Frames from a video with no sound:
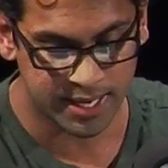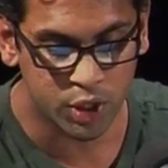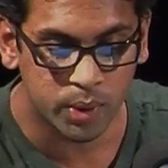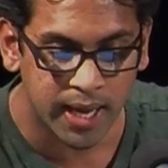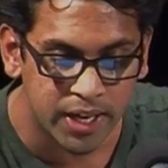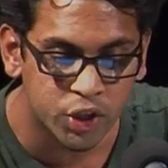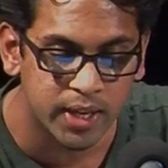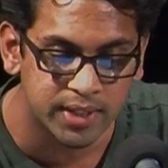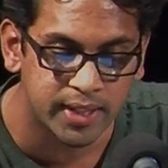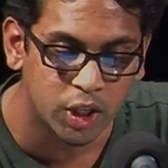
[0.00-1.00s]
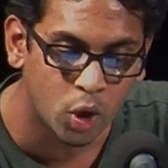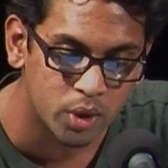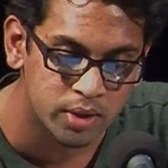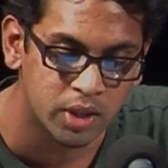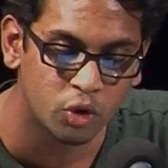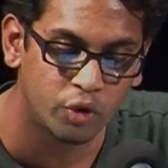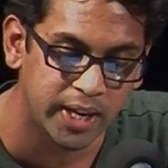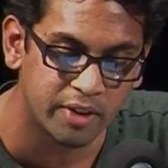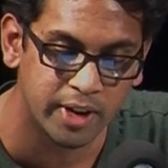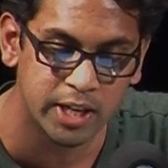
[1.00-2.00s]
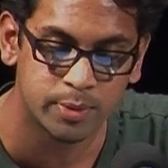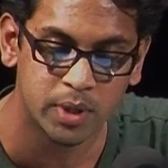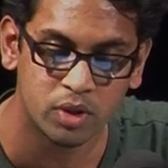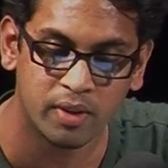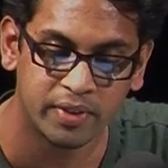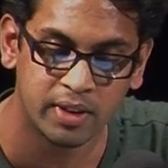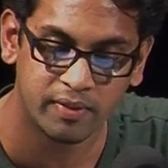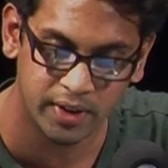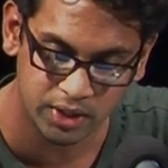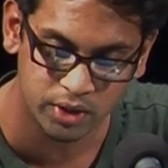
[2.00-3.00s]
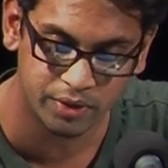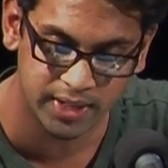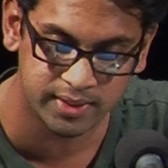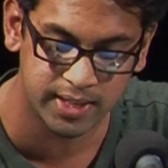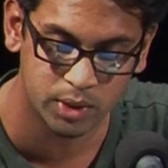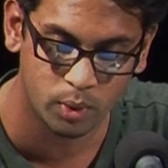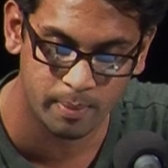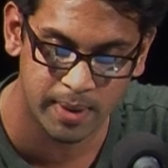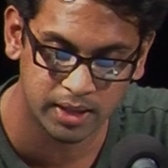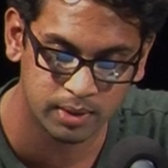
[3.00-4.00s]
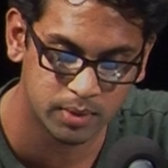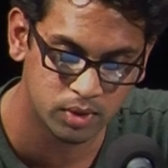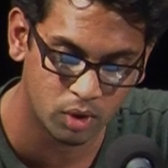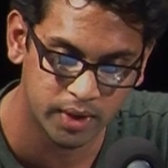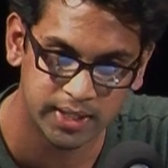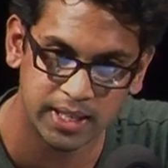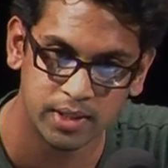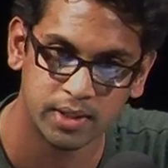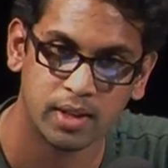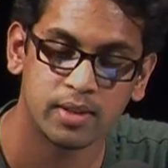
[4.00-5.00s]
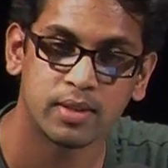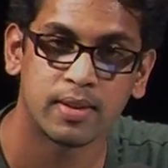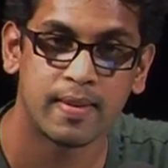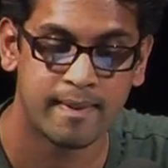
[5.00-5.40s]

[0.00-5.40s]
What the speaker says: Education is the constant rearrangement of conviction. This is what Malcolm's story teaches us.